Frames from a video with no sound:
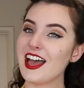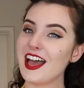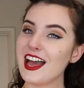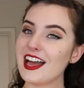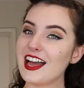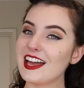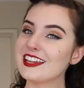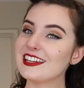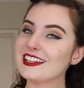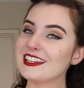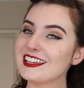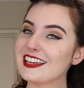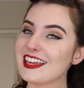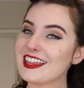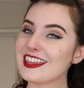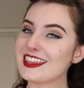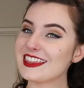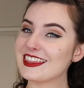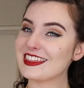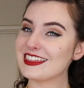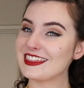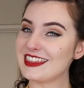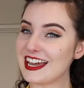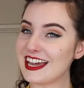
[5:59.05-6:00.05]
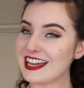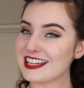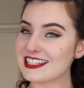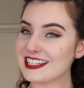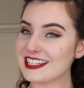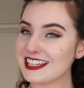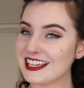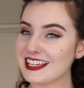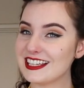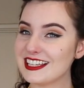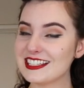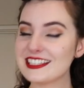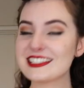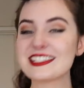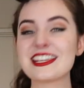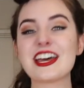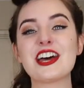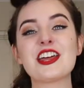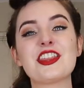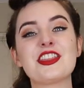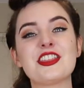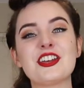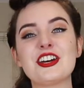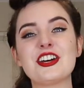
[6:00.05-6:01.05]
And that is
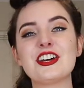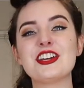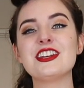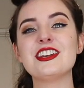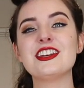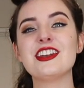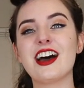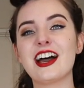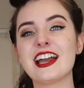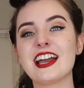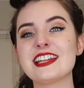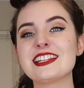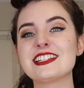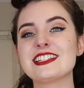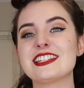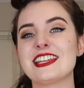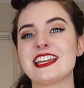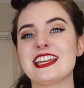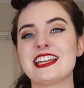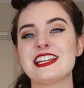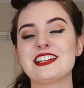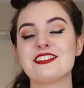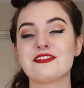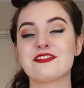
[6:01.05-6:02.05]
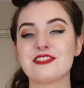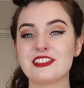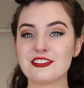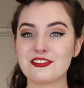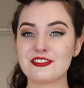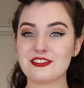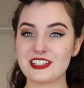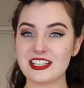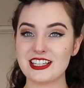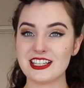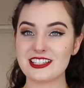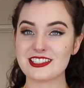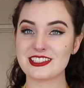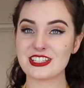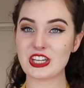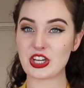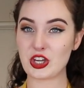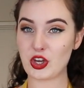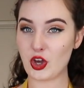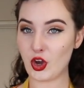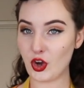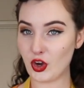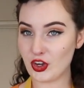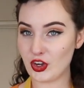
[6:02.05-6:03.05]
the 1950s
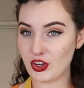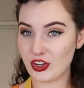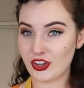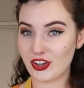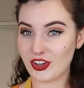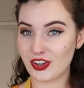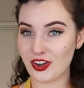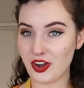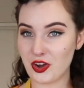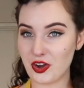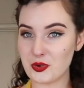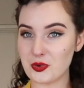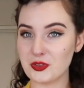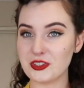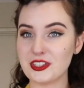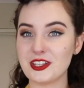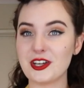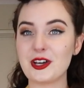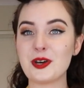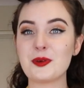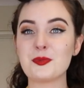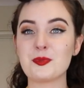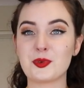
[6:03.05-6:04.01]
Coca Cola